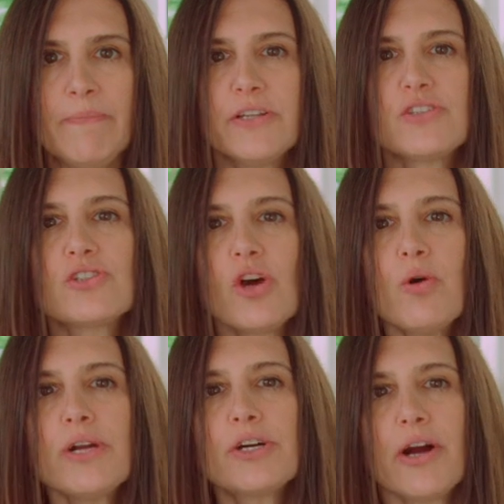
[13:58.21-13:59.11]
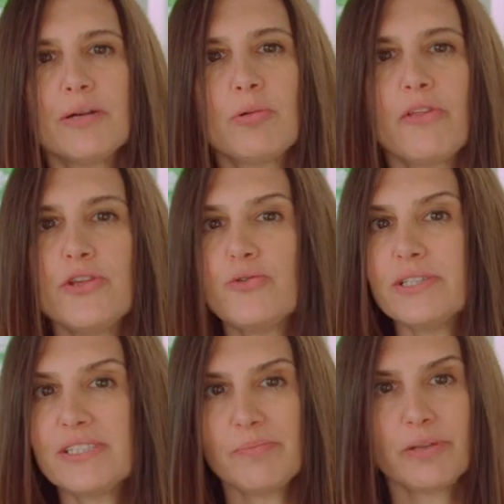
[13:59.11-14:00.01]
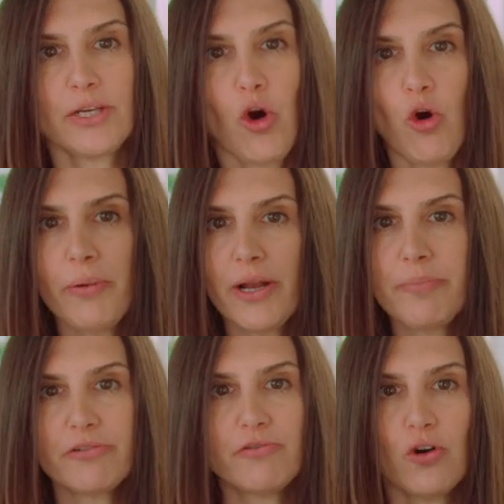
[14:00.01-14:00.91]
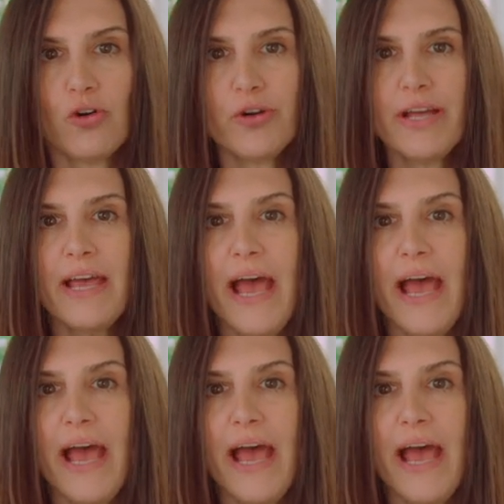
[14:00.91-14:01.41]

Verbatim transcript: It's so incredible that you can simply open up your phone